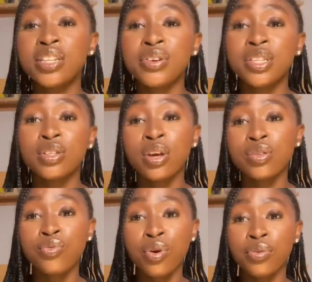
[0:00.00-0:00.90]
series is going
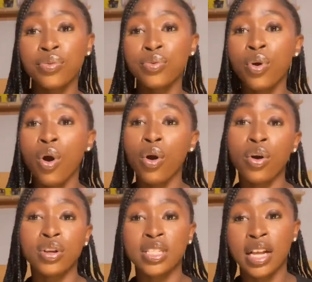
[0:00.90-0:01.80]
to run through August,